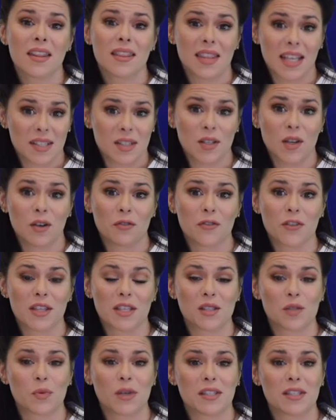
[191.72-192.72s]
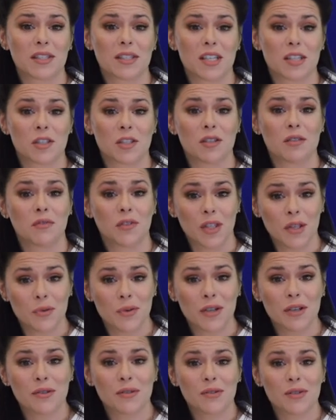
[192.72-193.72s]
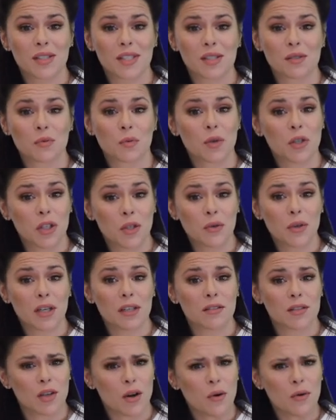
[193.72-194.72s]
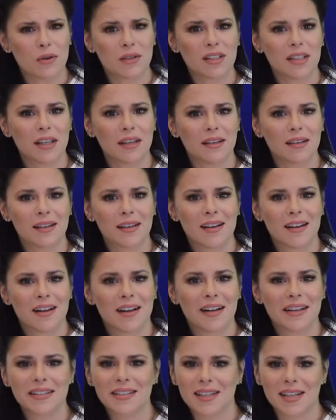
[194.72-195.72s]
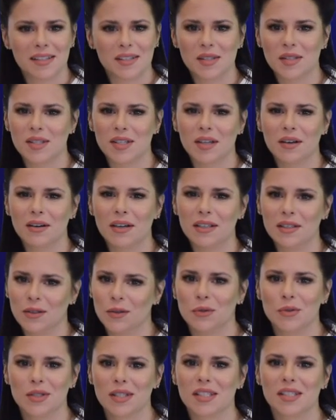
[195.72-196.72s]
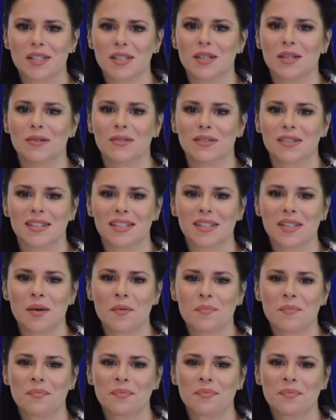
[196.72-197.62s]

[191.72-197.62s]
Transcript: That's all for this week's edition of uNEWS, where you get totally unnecessary, useless news.